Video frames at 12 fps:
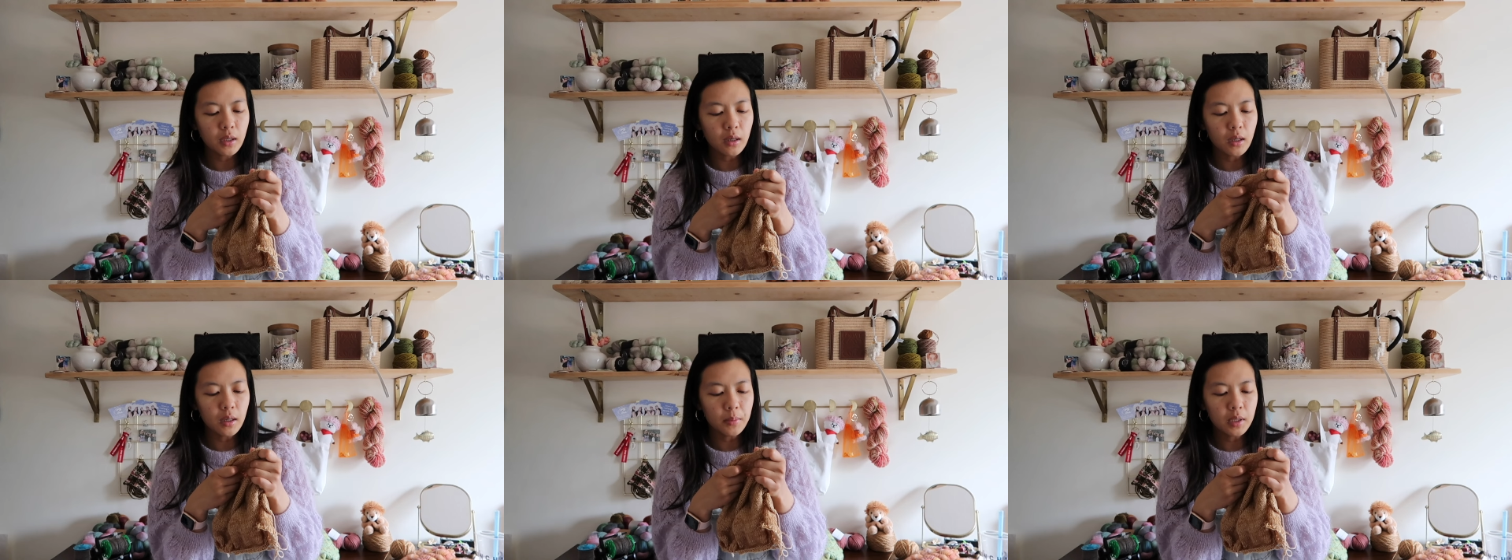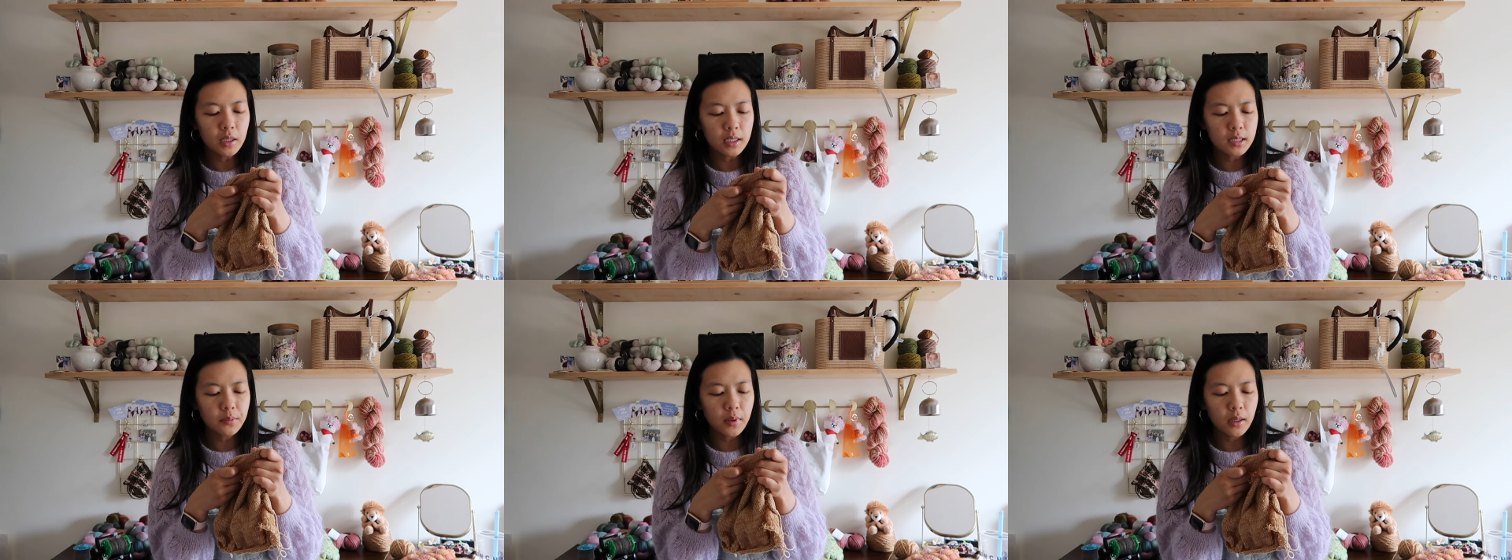In
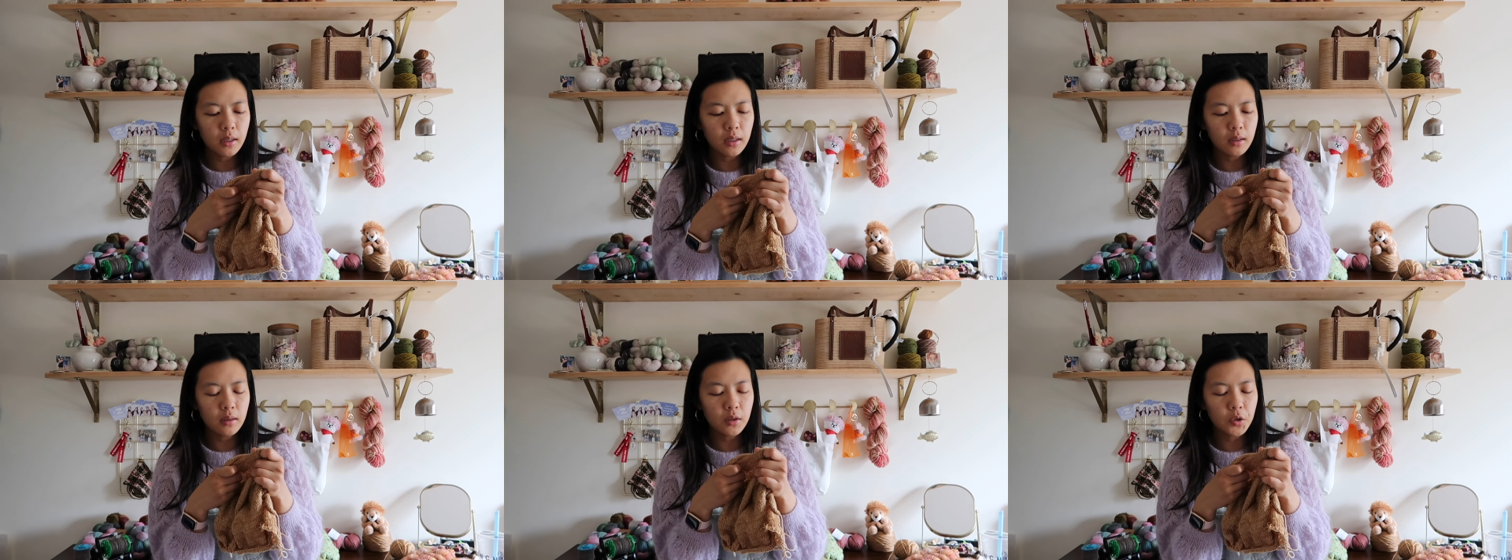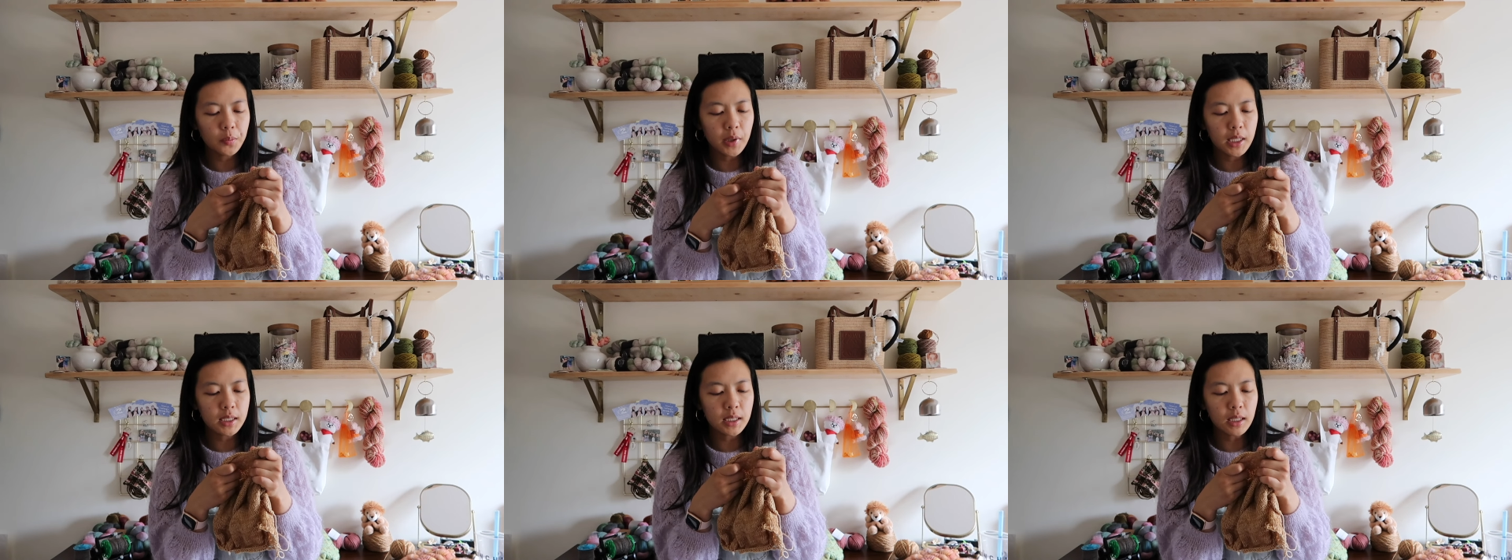this one you
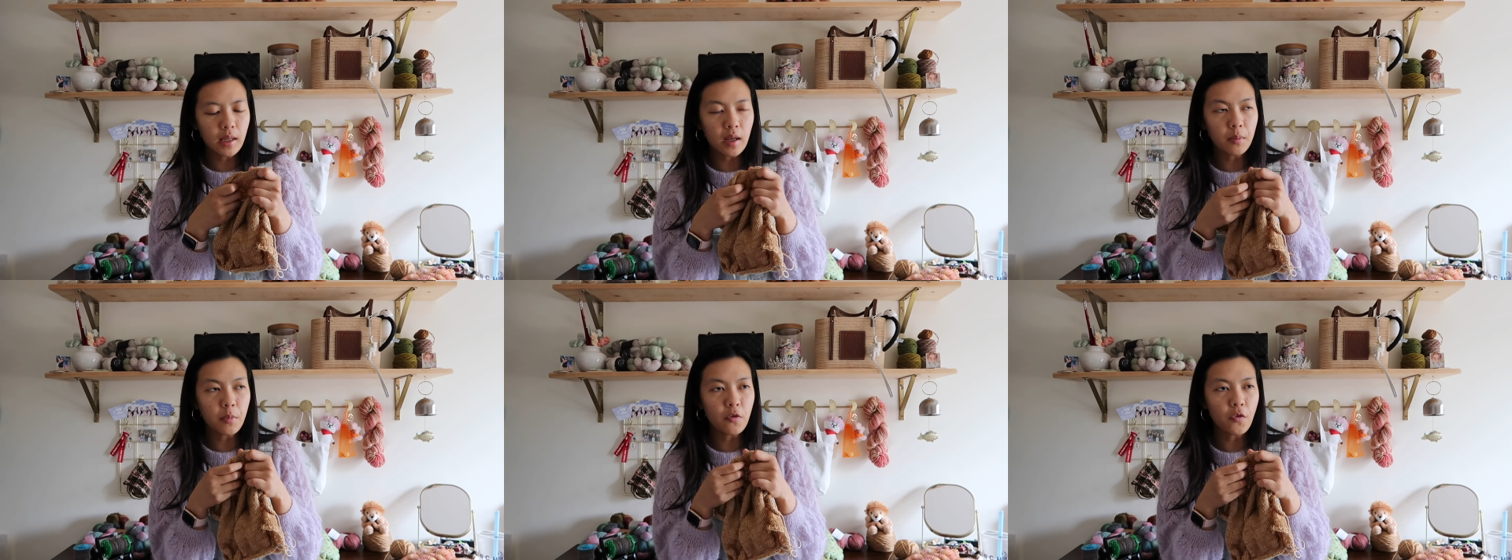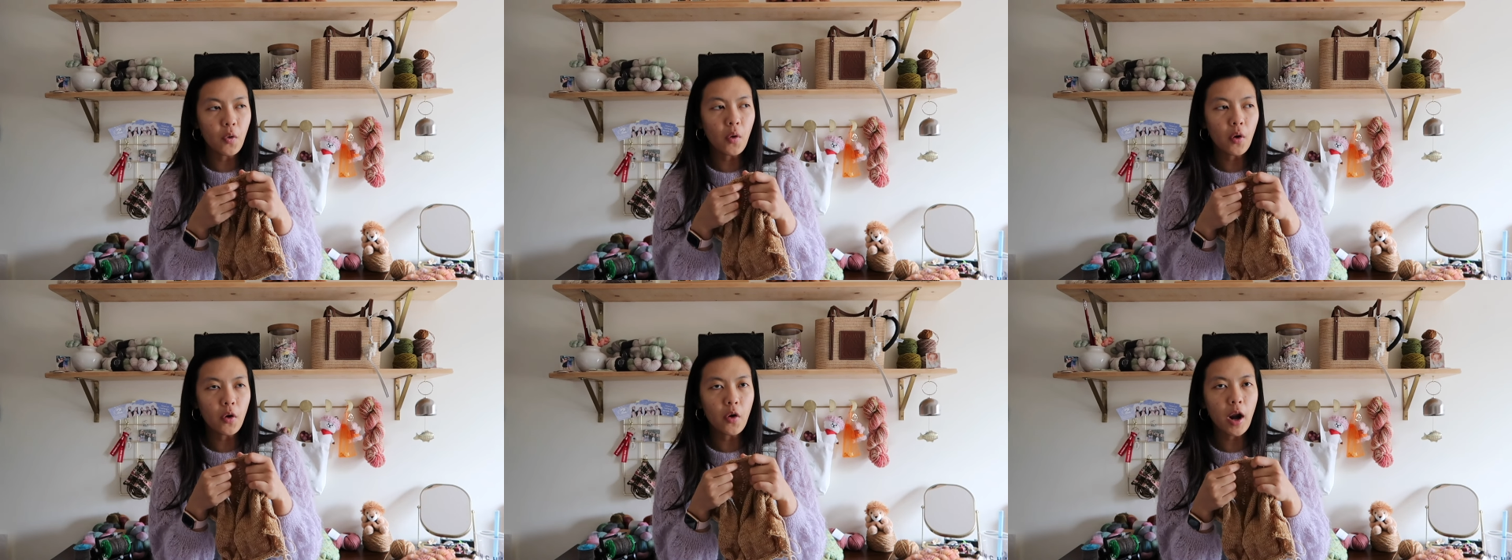place it like
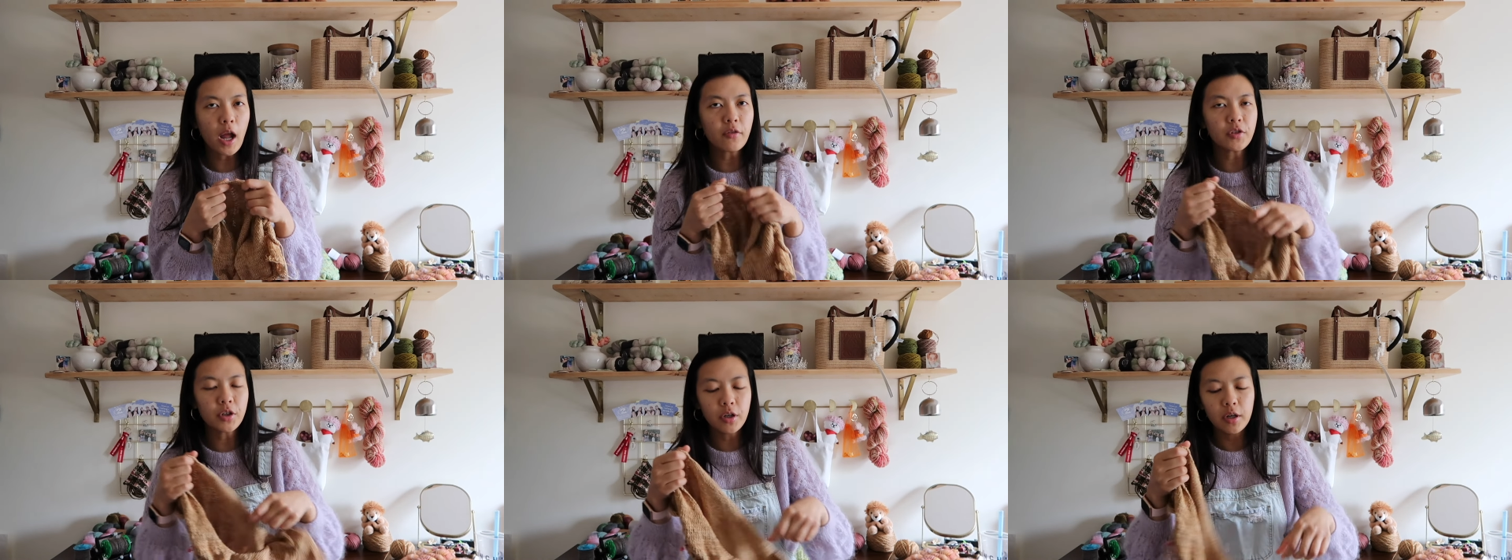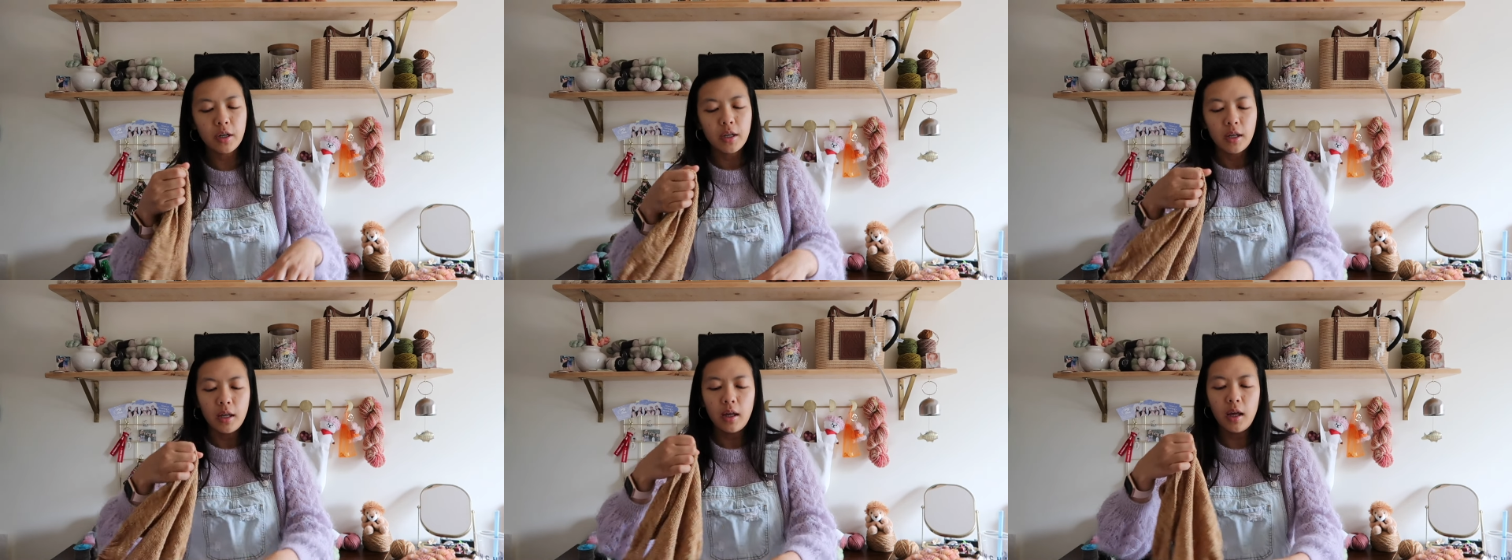before or after,
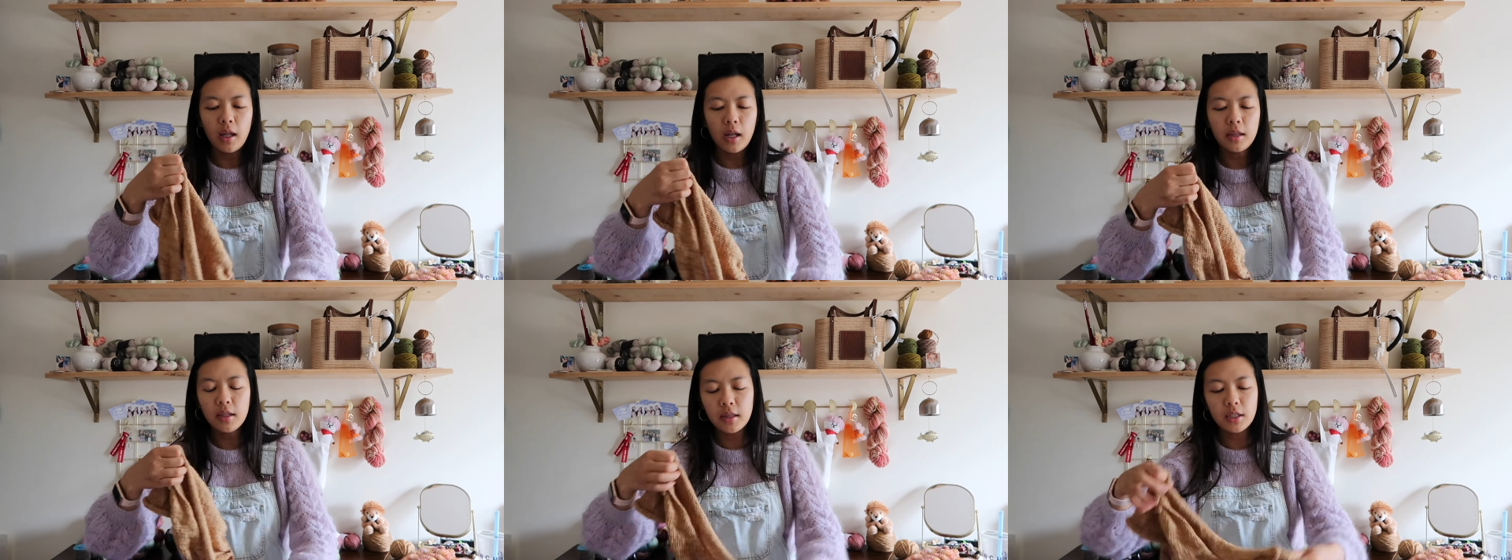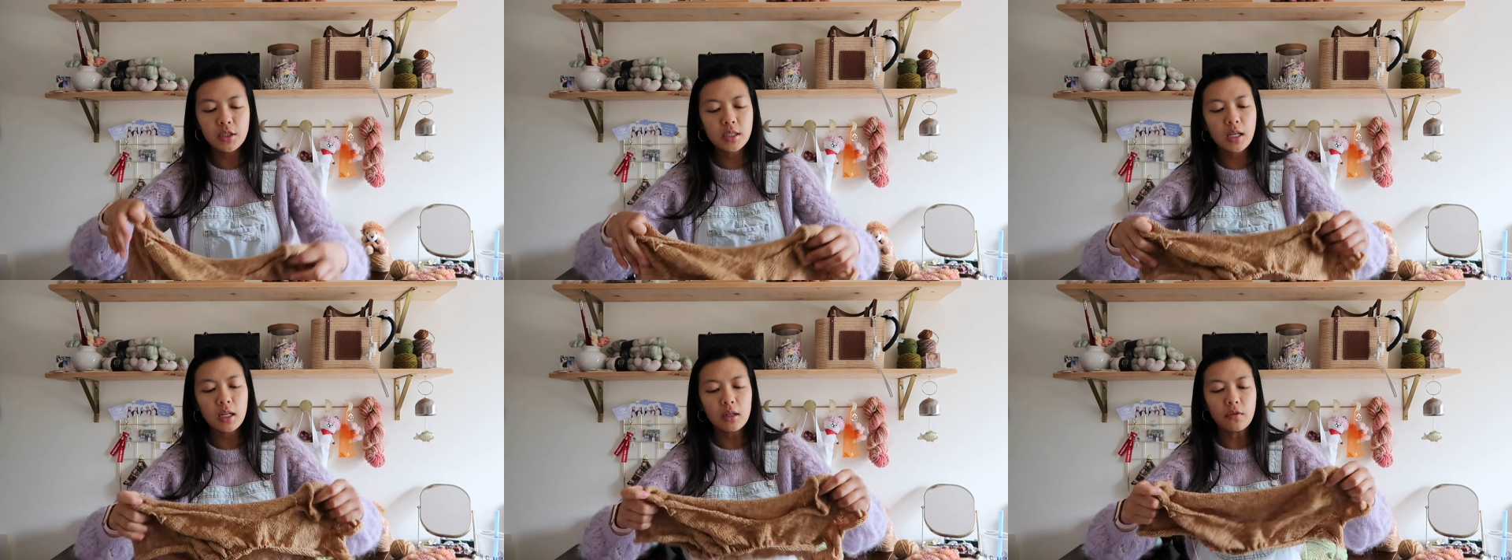and I think that just
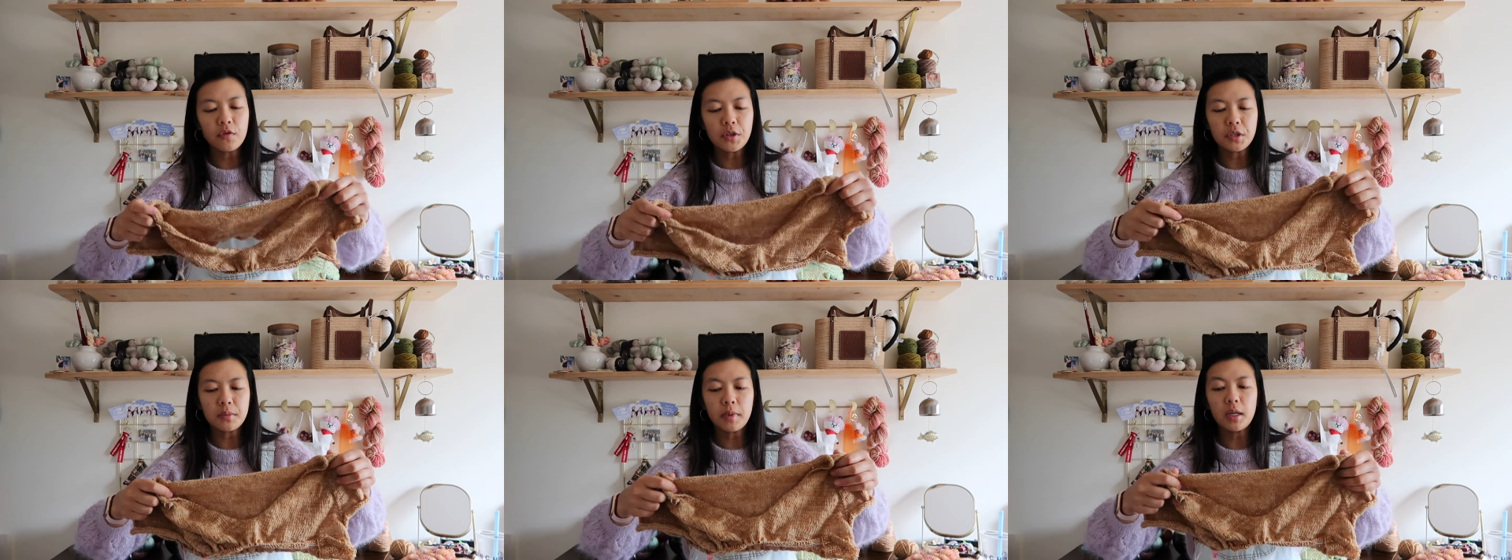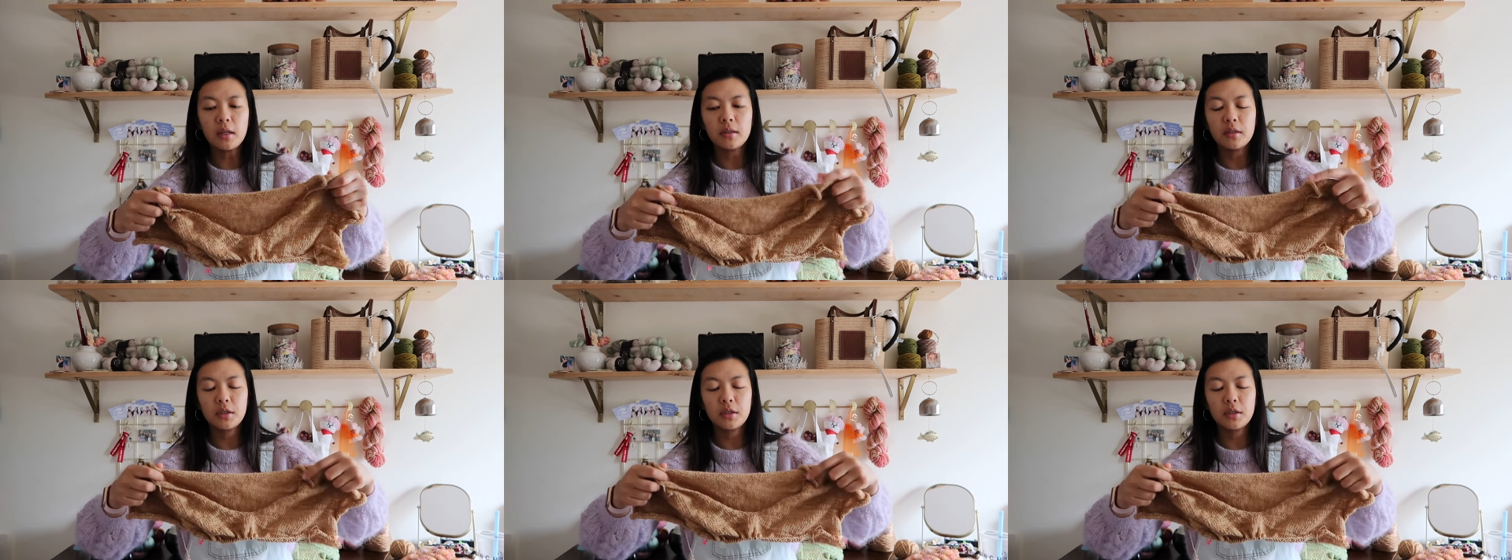kind of confused me.